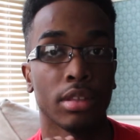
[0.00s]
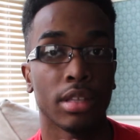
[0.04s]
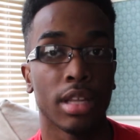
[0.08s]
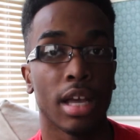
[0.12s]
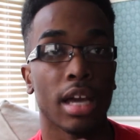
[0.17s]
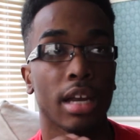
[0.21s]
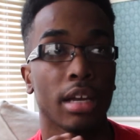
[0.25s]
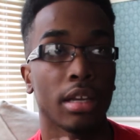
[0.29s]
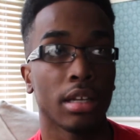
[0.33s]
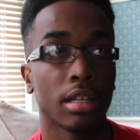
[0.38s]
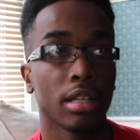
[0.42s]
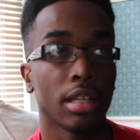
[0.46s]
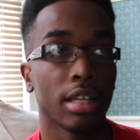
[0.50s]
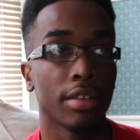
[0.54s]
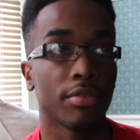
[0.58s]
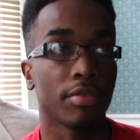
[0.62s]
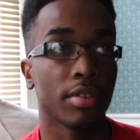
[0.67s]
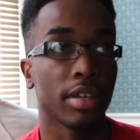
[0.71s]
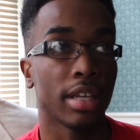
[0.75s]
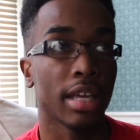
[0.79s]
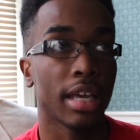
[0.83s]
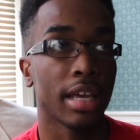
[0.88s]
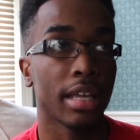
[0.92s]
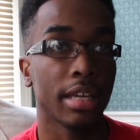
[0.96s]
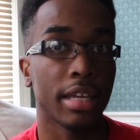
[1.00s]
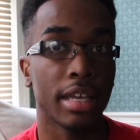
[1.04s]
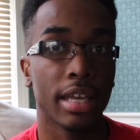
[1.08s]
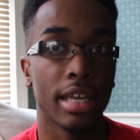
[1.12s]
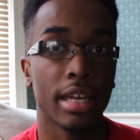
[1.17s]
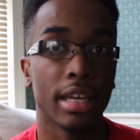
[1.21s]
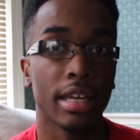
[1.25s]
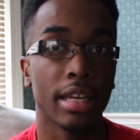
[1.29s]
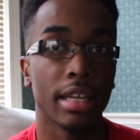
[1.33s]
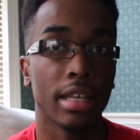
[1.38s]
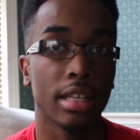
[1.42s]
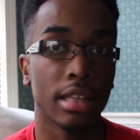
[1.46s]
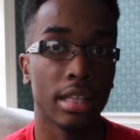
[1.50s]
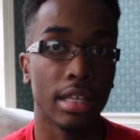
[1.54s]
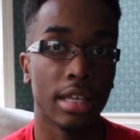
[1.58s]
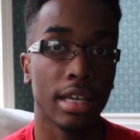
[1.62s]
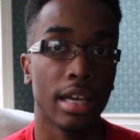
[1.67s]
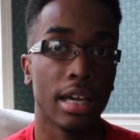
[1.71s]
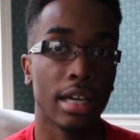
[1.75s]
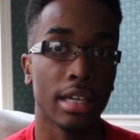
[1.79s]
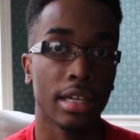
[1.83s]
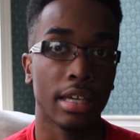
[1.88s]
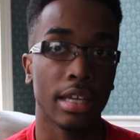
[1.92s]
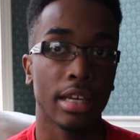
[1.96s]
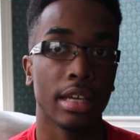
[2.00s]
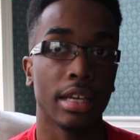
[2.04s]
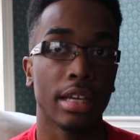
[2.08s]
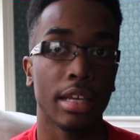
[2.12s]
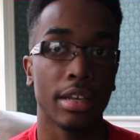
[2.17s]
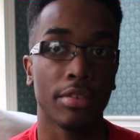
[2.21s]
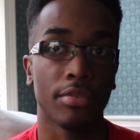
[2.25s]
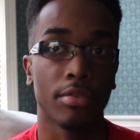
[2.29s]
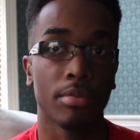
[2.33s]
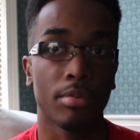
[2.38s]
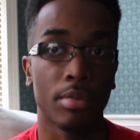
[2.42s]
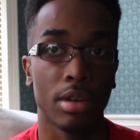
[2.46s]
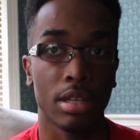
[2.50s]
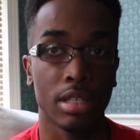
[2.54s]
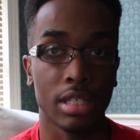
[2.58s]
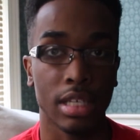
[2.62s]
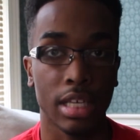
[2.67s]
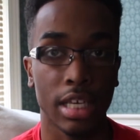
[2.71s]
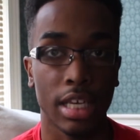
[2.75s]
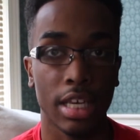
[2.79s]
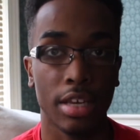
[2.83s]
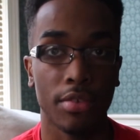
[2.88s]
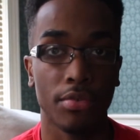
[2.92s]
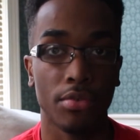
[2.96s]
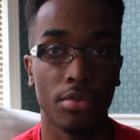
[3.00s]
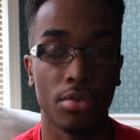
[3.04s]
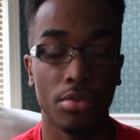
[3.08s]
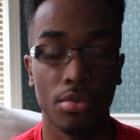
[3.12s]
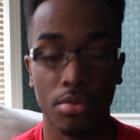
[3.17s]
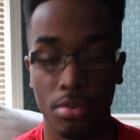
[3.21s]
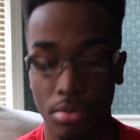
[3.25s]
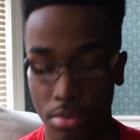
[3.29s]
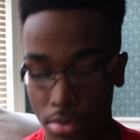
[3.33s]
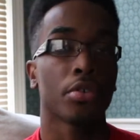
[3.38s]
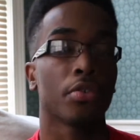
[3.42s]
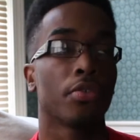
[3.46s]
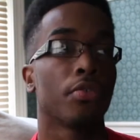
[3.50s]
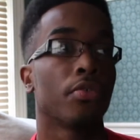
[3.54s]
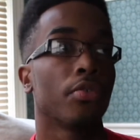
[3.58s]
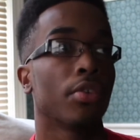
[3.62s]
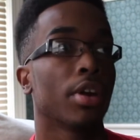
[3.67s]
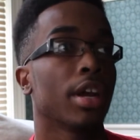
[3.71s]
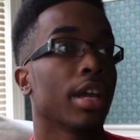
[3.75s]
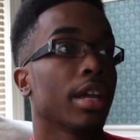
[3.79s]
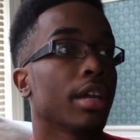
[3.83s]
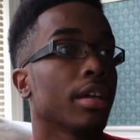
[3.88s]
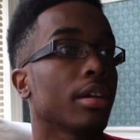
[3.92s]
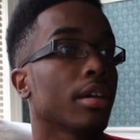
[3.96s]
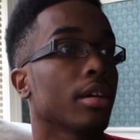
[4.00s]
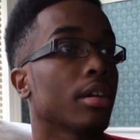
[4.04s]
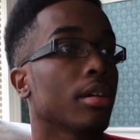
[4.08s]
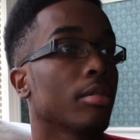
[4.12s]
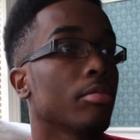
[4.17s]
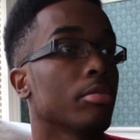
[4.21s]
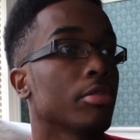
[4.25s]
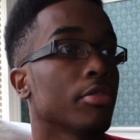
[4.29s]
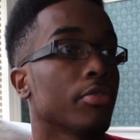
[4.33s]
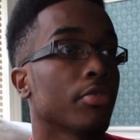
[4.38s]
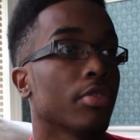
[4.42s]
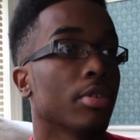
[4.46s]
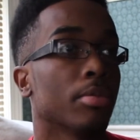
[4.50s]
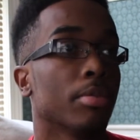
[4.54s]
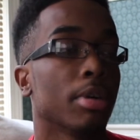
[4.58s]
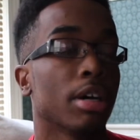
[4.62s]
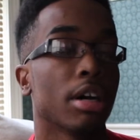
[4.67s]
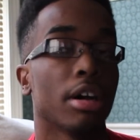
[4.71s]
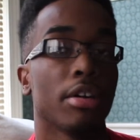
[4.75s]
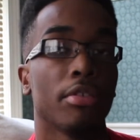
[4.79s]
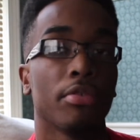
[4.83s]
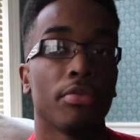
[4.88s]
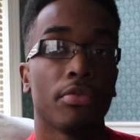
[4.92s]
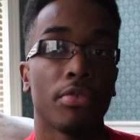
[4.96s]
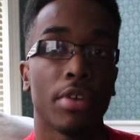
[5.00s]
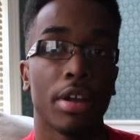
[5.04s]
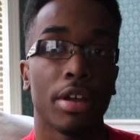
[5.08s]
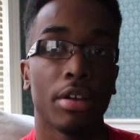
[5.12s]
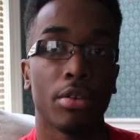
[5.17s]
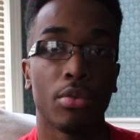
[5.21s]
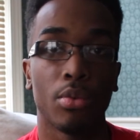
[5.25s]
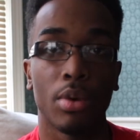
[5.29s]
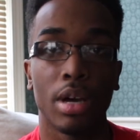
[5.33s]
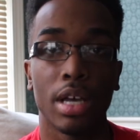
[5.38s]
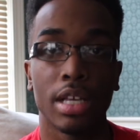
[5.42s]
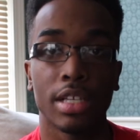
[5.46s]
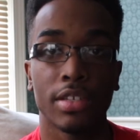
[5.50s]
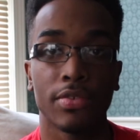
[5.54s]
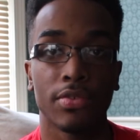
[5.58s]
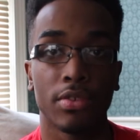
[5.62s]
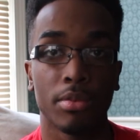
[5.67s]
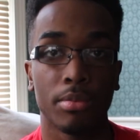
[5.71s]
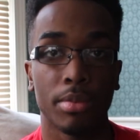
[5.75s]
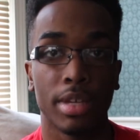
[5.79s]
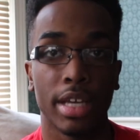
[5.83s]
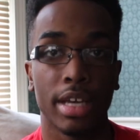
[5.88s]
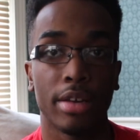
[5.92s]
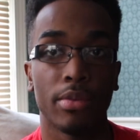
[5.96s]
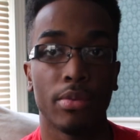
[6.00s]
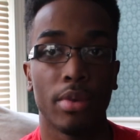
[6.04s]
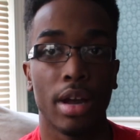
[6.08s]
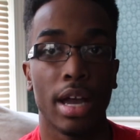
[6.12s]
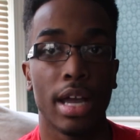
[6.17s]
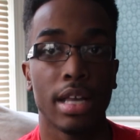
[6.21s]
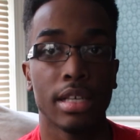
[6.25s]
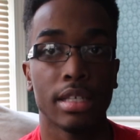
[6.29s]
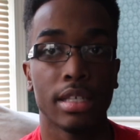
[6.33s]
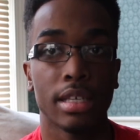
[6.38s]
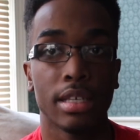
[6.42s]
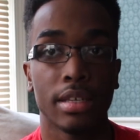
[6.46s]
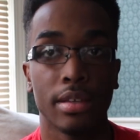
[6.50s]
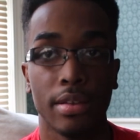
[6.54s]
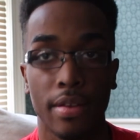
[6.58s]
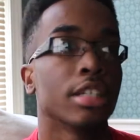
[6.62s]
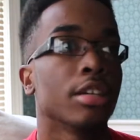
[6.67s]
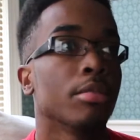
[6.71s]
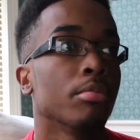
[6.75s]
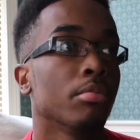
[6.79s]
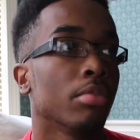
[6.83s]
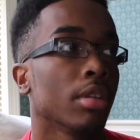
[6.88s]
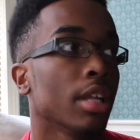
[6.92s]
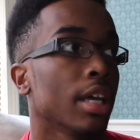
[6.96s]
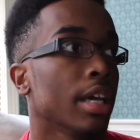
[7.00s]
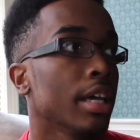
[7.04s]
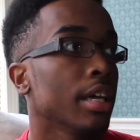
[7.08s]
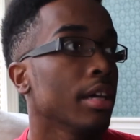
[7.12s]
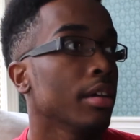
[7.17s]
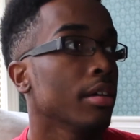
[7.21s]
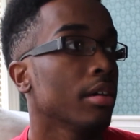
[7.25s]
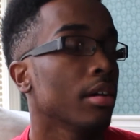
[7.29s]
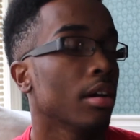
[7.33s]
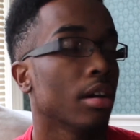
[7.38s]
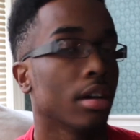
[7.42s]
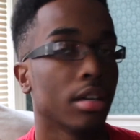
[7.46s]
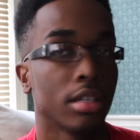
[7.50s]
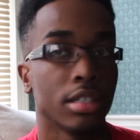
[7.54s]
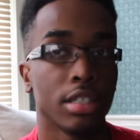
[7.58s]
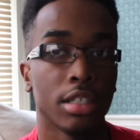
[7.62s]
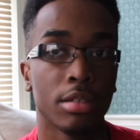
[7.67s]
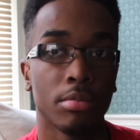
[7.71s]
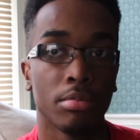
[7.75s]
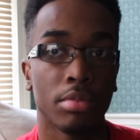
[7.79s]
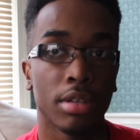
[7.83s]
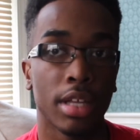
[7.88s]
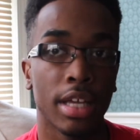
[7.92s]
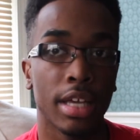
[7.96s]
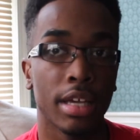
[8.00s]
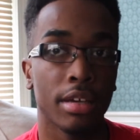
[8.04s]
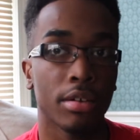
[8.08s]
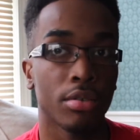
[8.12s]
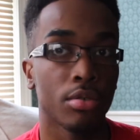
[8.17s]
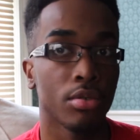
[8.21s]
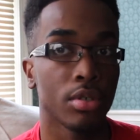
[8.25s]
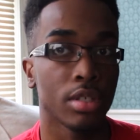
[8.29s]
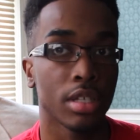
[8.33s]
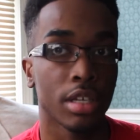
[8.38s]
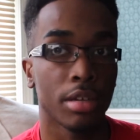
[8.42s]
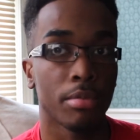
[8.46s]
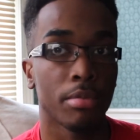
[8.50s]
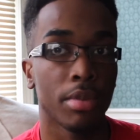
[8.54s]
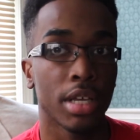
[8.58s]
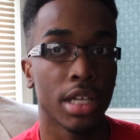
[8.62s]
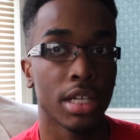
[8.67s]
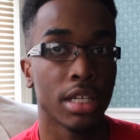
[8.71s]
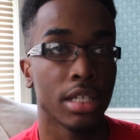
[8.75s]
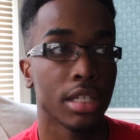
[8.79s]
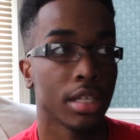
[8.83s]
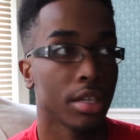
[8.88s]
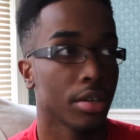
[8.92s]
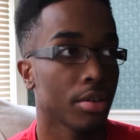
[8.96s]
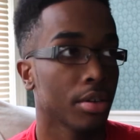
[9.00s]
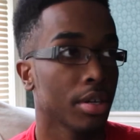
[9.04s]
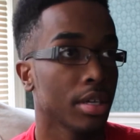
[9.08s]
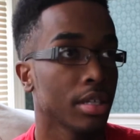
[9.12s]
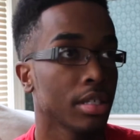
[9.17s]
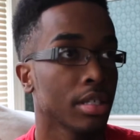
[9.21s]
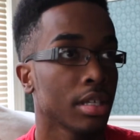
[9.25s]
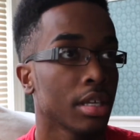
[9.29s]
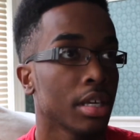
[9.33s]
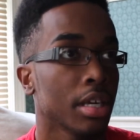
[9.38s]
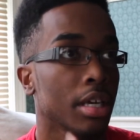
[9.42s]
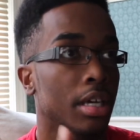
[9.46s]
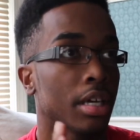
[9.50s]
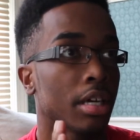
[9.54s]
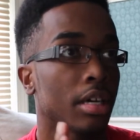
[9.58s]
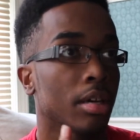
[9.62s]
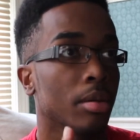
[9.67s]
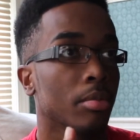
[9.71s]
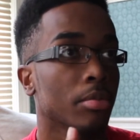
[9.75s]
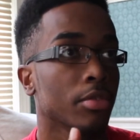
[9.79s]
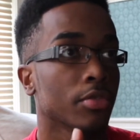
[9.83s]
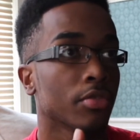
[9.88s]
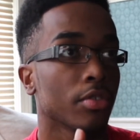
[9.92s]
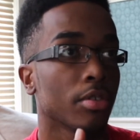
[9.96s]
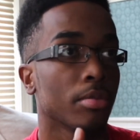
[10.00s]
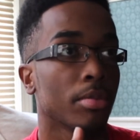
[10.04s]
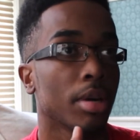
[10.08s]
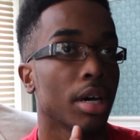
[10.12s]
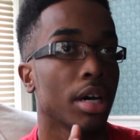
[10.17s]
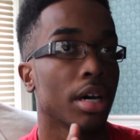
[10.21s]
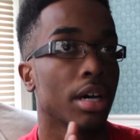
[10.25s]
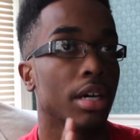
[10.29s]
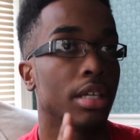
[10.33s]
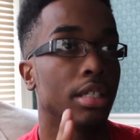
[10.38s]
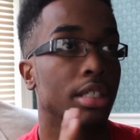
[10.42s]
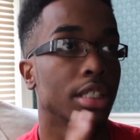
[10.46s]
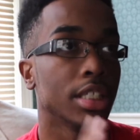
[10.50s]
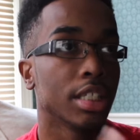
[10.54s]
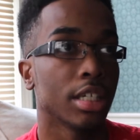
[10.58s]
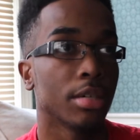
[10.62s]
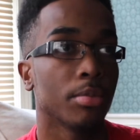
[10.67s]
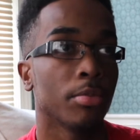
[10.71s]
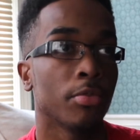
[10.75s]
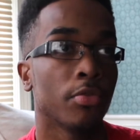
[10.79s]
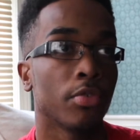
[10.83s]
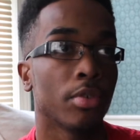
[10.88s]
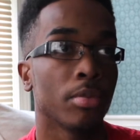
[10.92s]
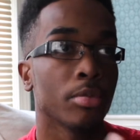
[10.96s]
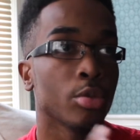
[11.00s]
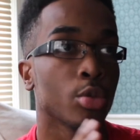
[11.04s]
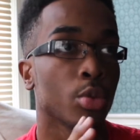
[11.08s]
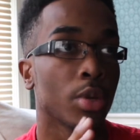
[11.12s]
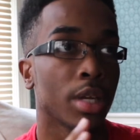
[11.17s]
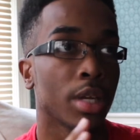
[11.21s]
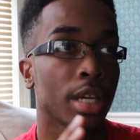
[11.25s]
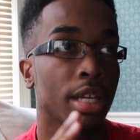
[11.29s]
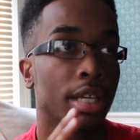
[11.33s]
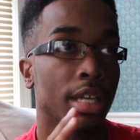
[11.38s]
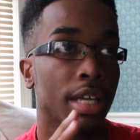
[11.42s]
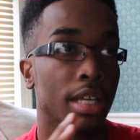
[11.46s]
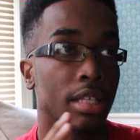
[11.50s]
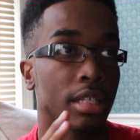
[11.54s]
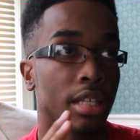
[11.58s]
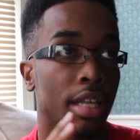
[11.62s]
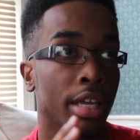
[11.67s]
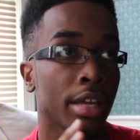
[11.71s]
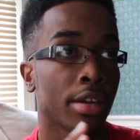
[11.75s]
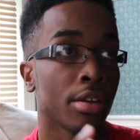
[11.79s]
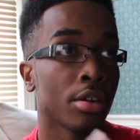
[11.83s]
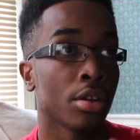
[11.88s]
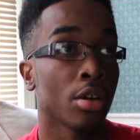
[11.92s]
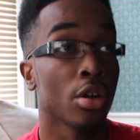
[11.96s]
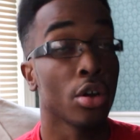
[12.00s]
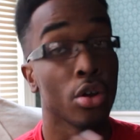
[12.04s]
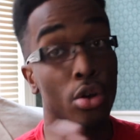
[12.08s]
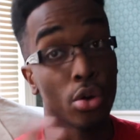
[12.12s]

Night of the Living Dead. Leon Kennedy from Resident Evil. Frank comes from Frank West from Dead Rising. Jim Blake, who's in a miniseries, comes from Jim from 28 Days Later.